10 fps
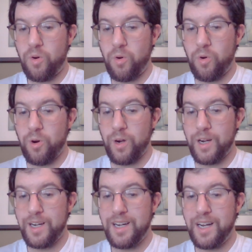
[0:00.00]

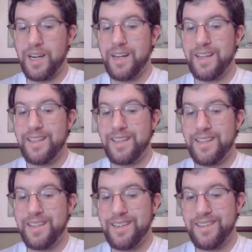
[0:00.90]
or
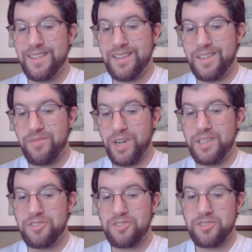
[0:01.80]
the
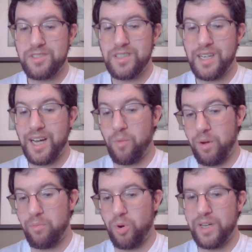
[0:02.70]
French at
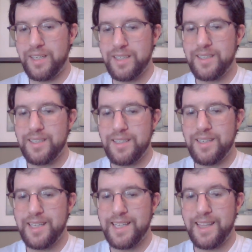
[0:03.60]
one point,
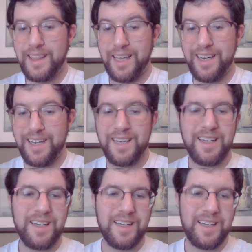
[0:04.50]
then
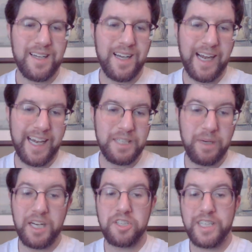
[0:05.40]
a
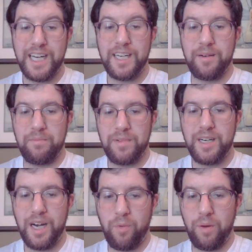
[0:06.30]
Spanish kingdom
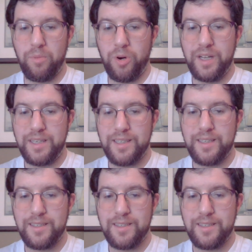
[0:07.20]
at one point.